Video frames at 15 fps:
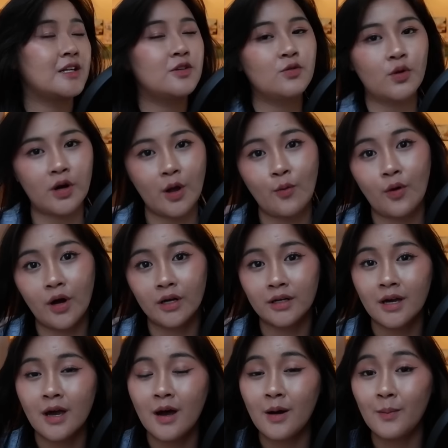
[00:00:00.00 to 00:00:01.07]
I do what I want.
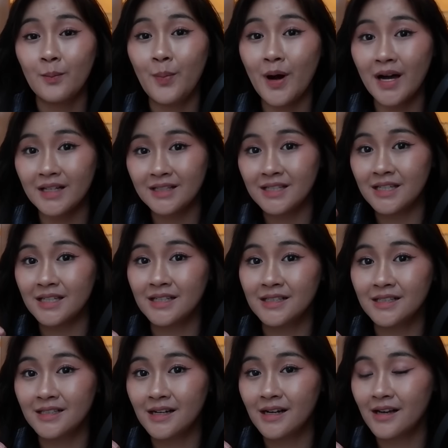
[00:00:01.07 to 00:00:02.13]
But
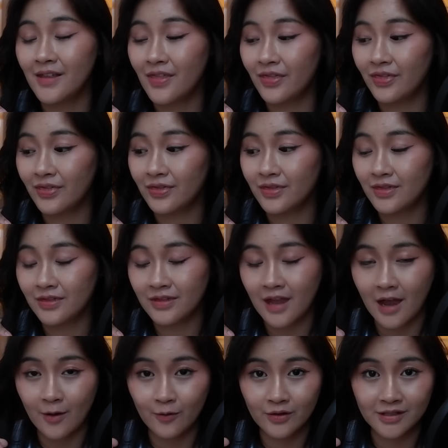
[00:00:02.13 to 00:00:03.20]

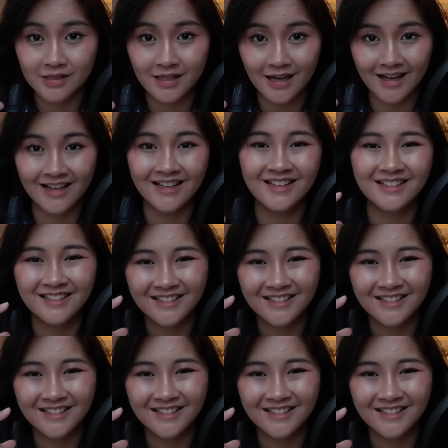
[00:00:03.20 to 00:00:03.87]
I will say